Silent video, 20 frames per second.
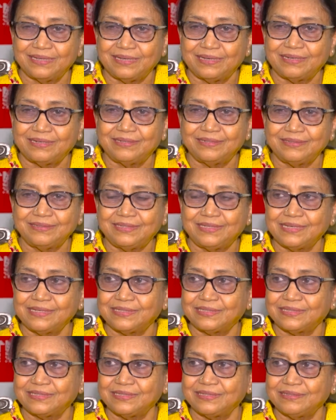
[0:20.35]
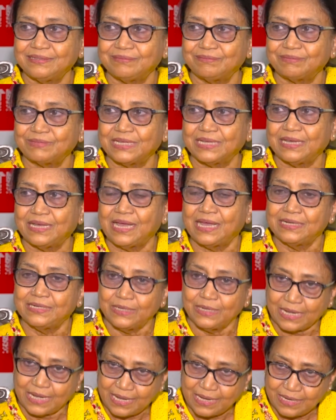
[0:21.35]

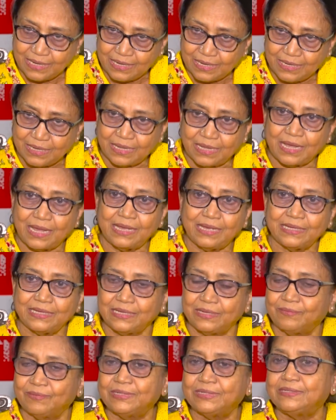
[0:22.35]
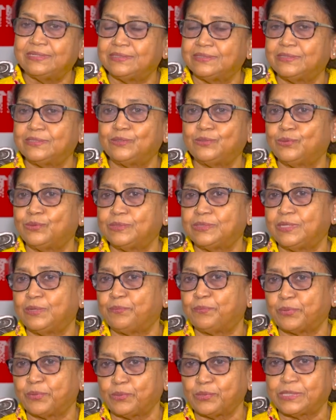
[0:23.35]
And I even doesn't know the
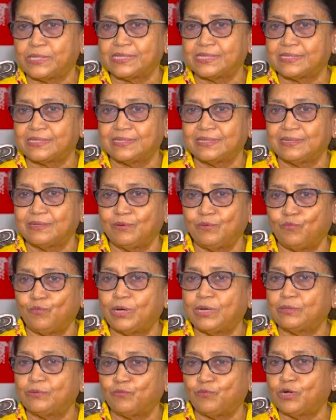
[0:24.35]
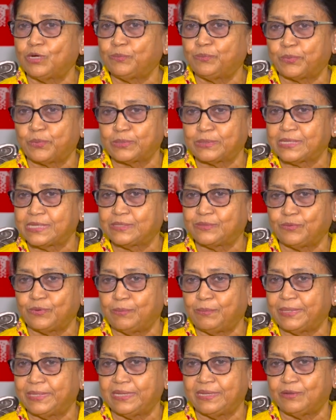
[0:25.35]
process, what process will
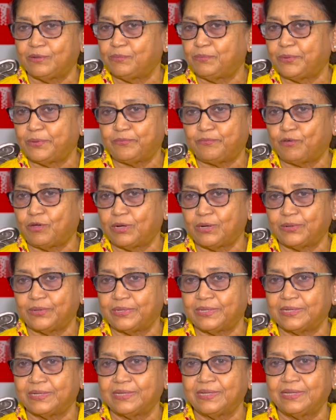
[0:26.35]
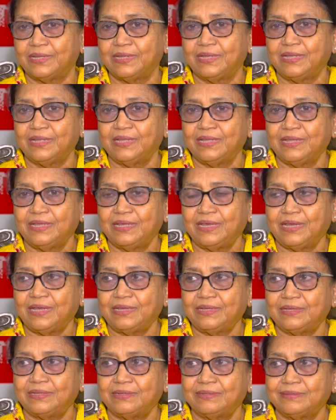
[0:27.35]
be they will be following.
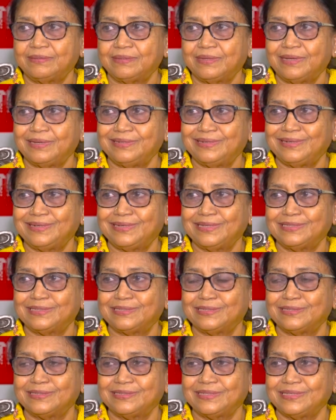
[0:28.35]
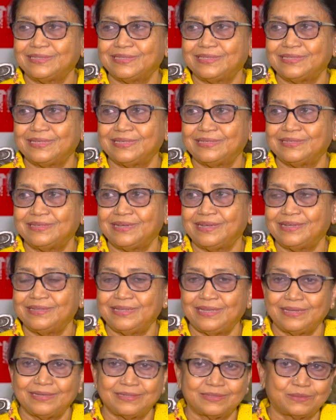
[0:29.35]
And it is such an
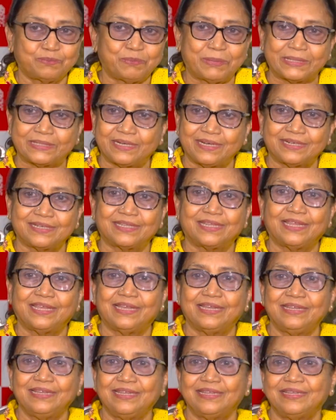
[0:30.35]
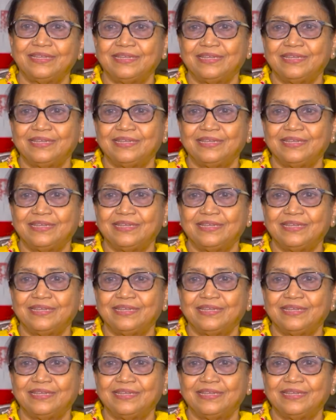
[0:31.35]
unexpected thing.